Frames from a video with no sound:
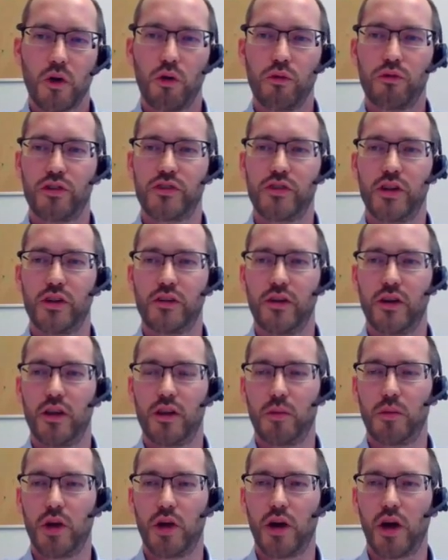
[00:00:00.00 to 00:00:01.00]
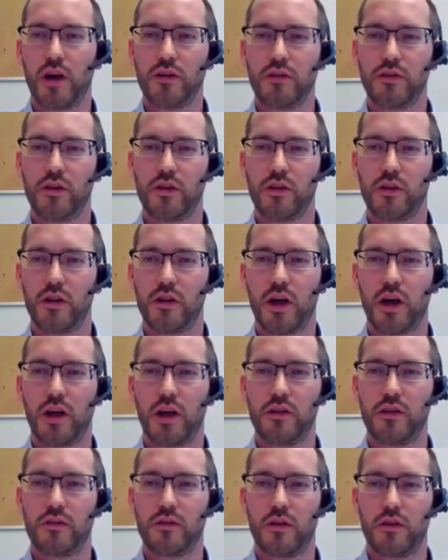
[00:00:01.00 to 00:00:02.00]
co-facilitated by ICO
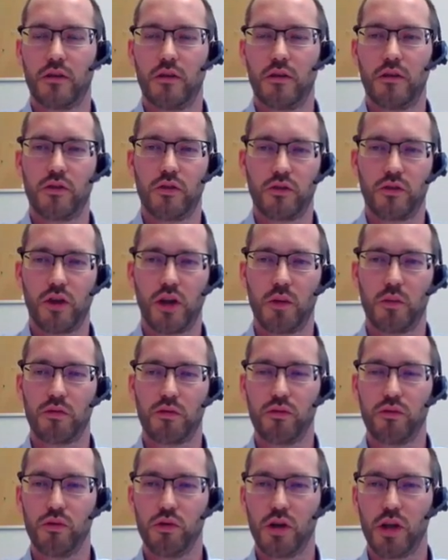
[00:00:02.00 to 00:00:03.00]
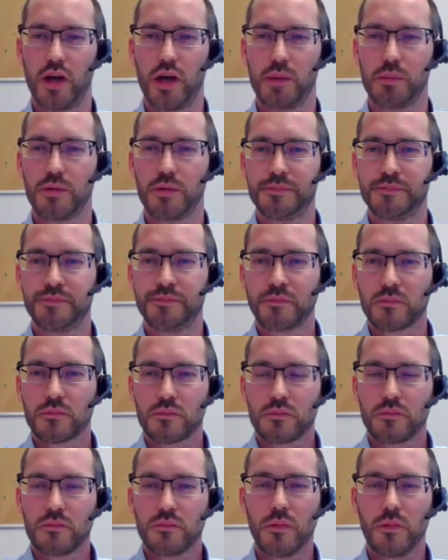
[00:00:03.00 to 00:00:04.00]
Alliance and the Sustainable Food Lab.
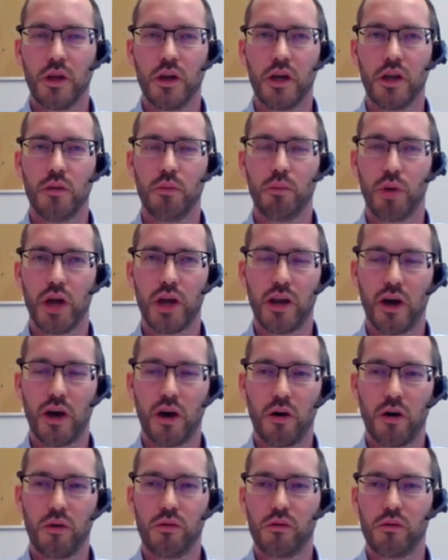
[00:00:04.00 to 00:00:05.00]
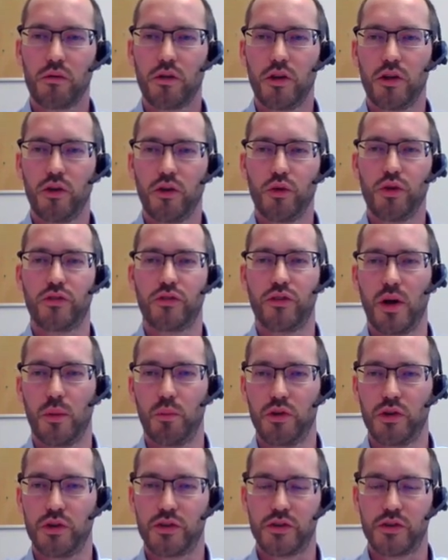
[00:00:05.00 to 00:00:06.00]
And by now, the newest
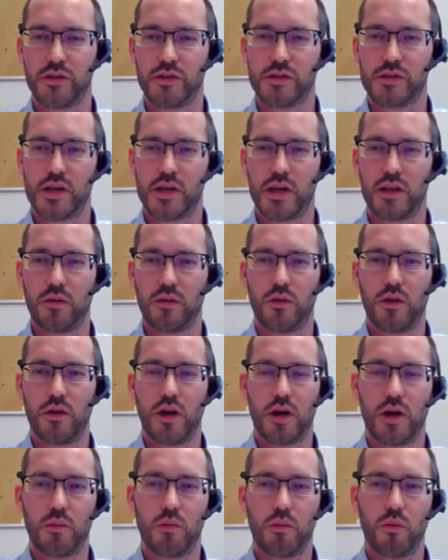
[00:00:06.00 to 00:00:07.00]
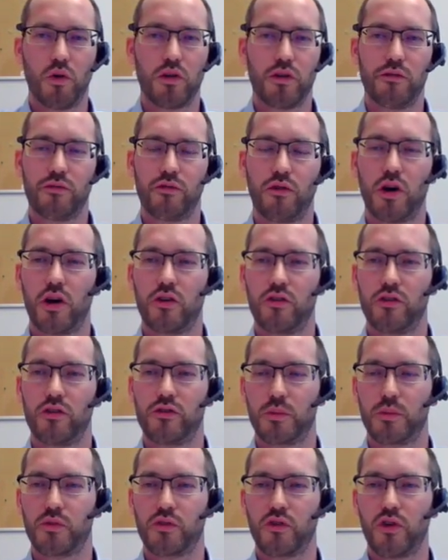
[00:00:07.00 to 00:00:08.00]
numbers is that there are more than
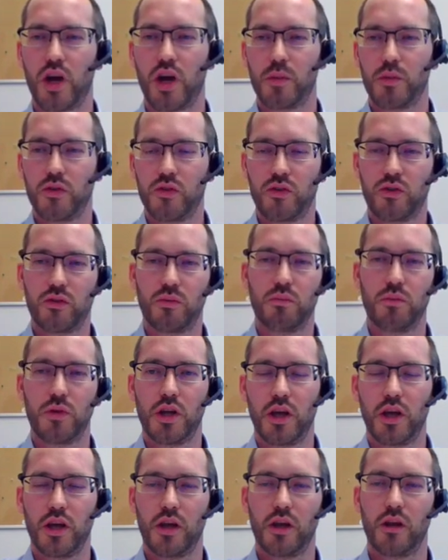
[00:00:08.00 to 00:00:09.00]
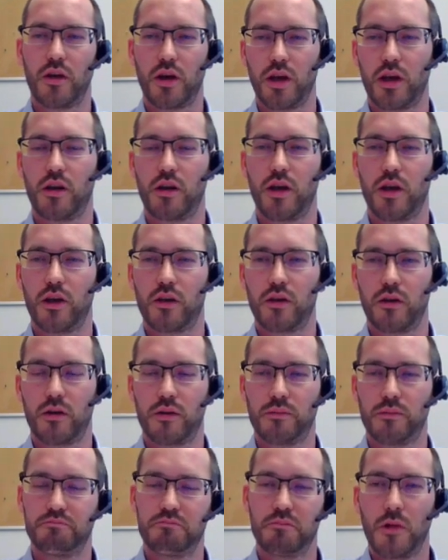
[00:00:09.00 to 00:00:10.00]
400 subscribers, meaning like